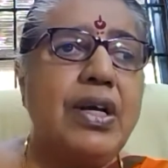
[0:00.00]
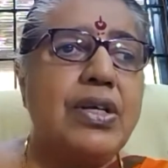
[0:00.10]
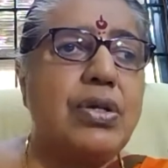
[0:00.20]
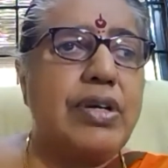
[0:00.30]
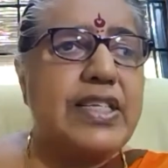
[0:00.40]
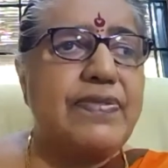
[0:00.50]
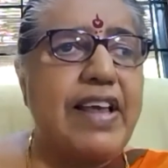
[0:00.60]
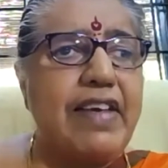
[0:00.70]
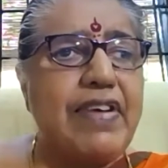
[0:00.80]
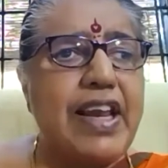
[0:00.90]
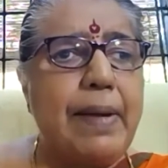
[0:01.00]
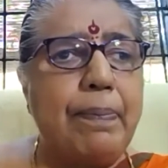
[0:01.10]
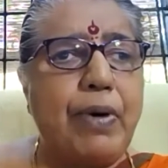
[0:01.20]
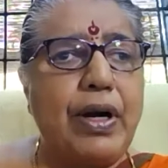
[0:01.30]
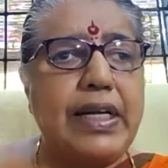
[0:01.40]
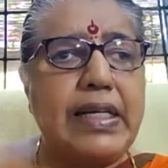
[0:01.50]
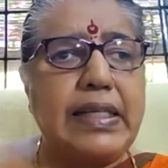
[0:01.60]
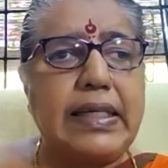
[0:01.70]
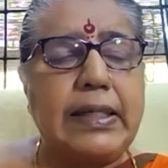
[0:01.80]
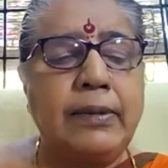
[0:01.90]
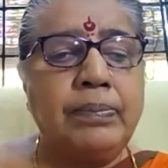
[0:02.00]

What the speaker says: So it's very, very important that